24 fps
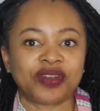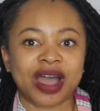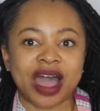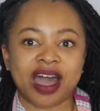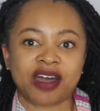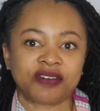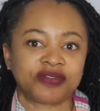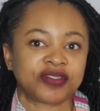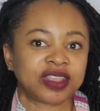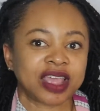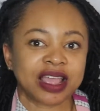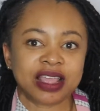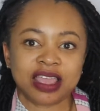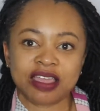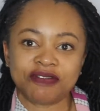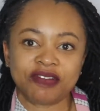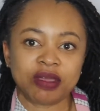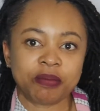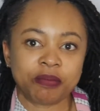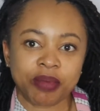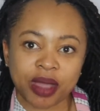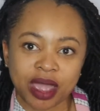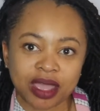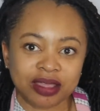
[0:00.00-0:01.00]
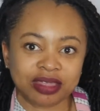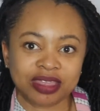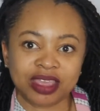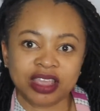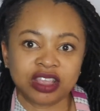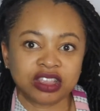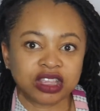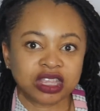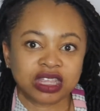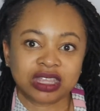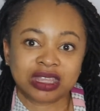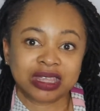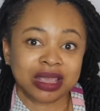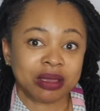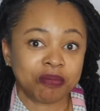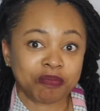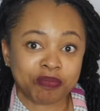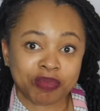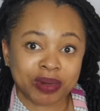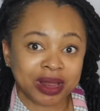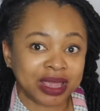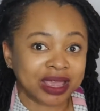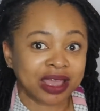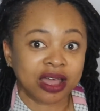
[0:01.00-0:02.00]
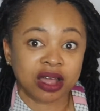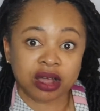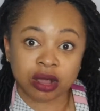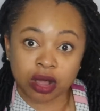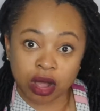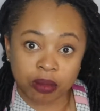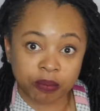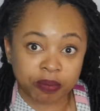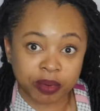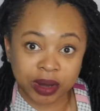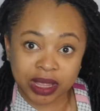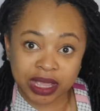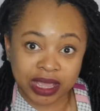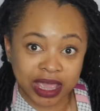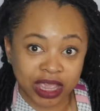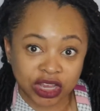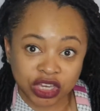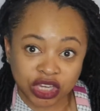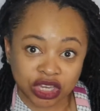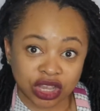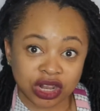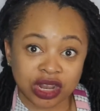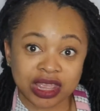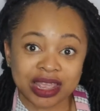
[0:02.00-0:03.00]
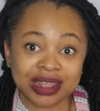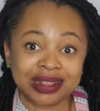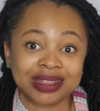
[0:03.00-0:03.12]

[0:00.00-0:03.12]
after giving birth. It's simply a complication.